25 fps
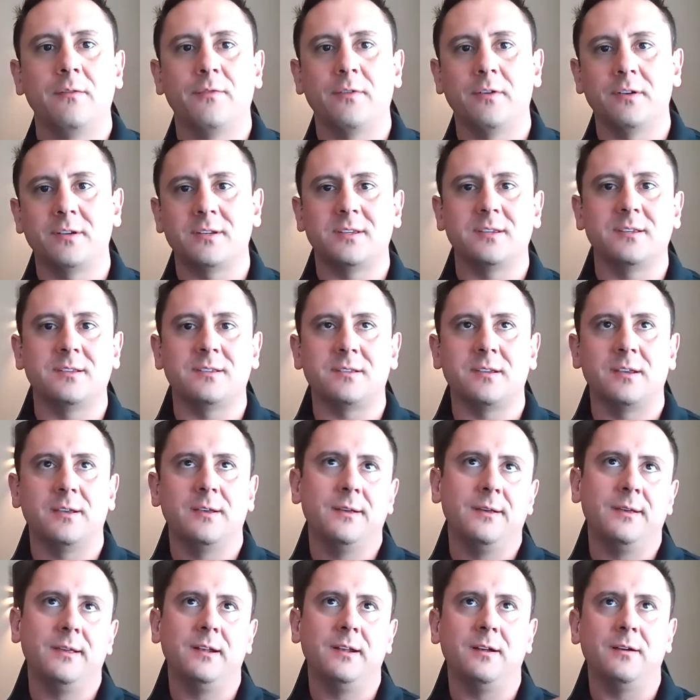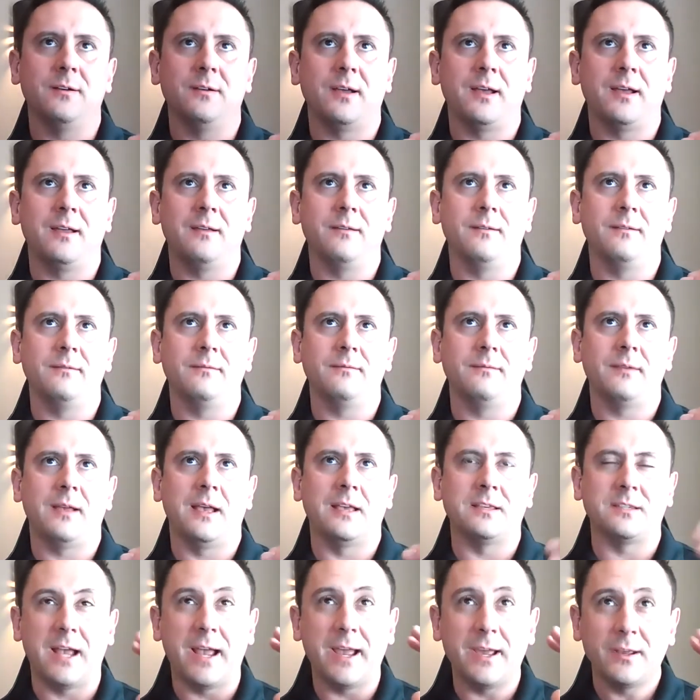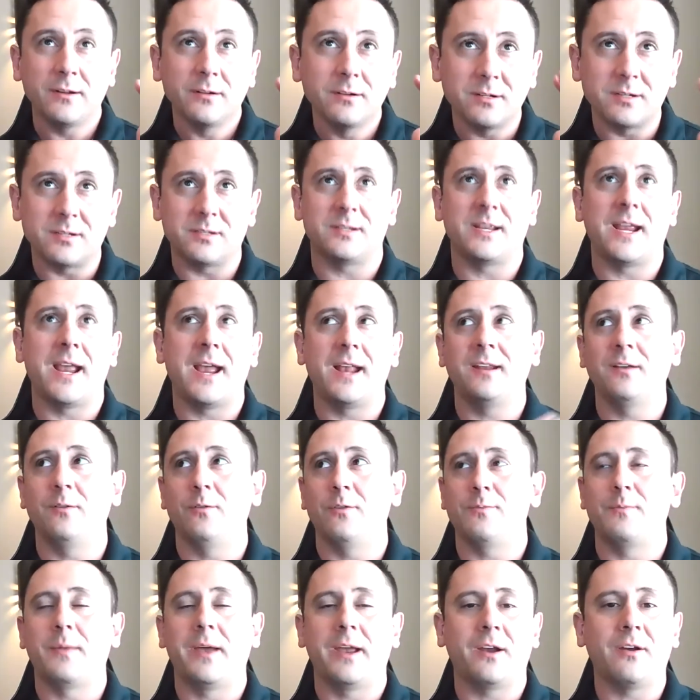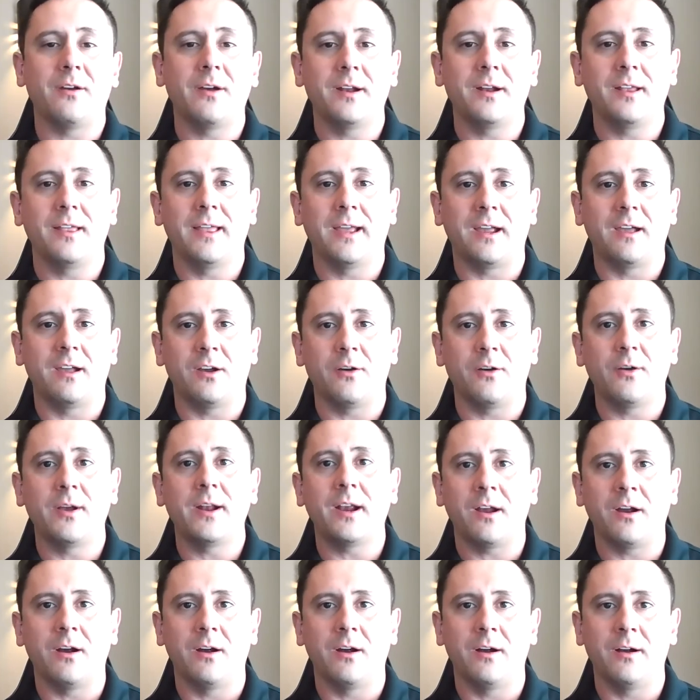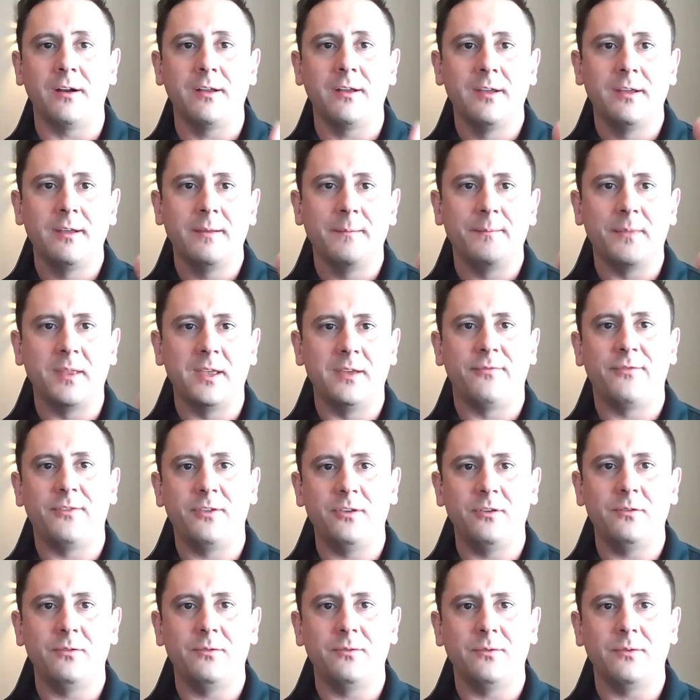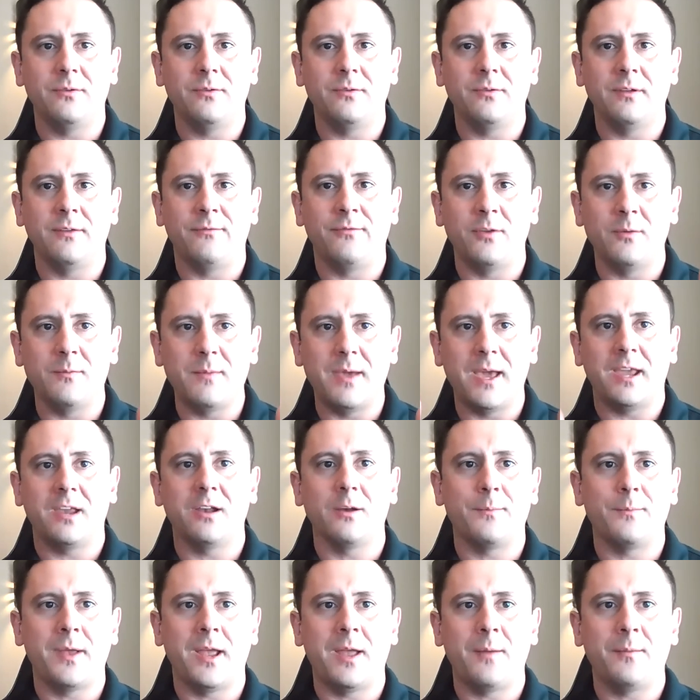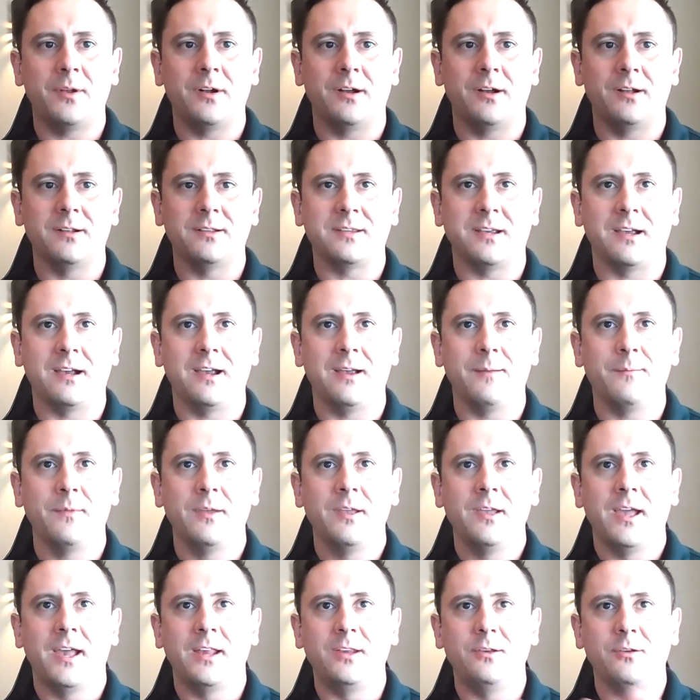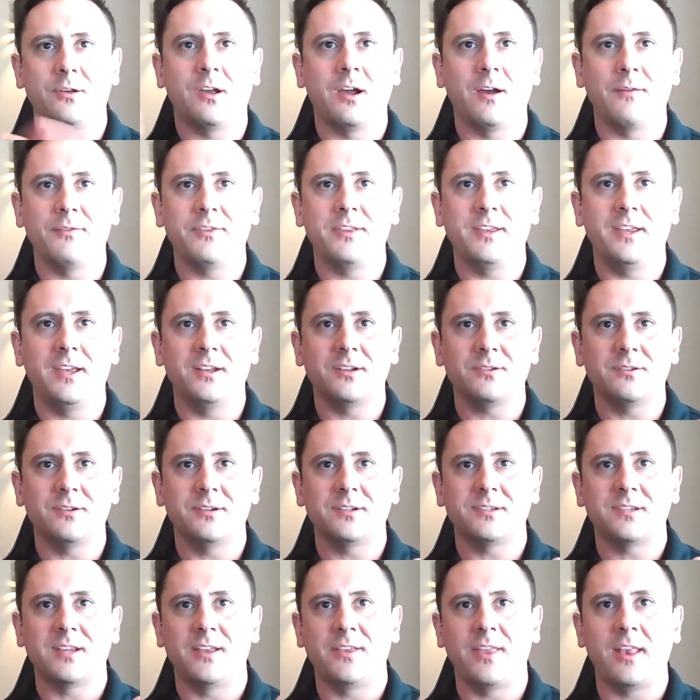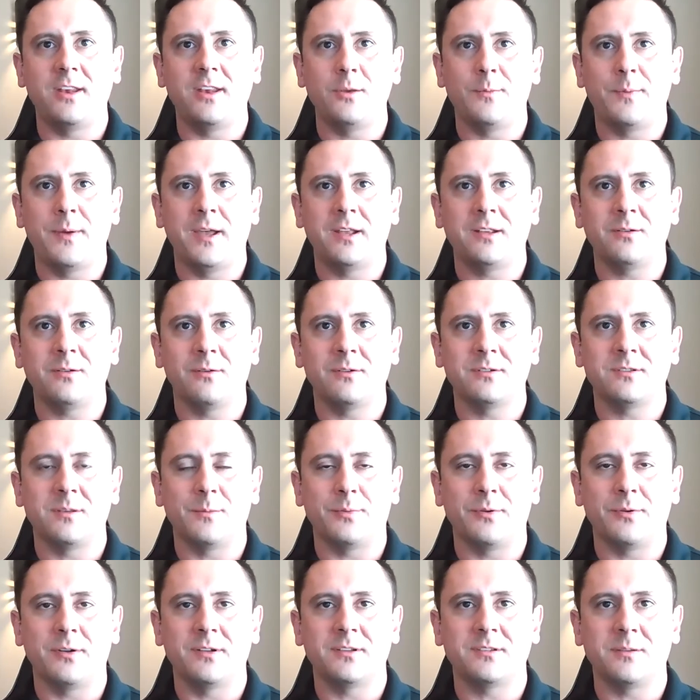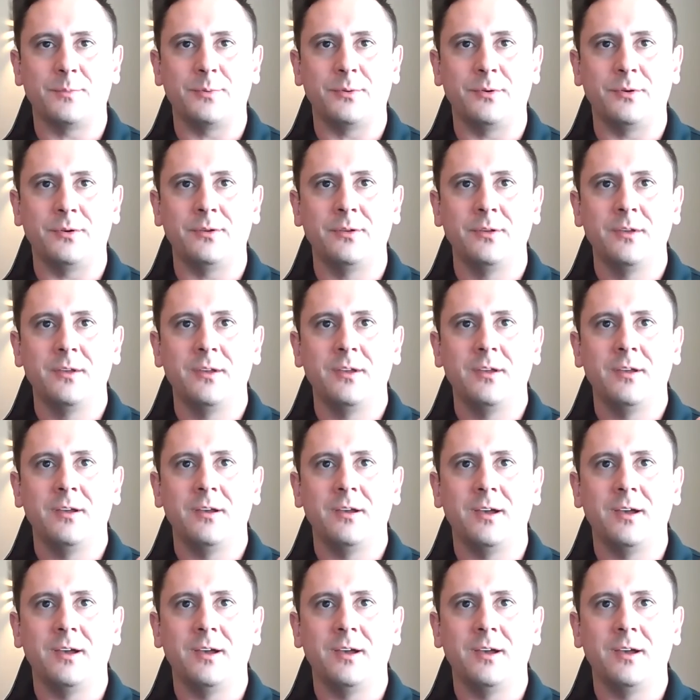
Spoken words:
Versus, as I understand it with my credit, like a credit card, if you make your payment on time and you cover the interest and then you pay towards the principal,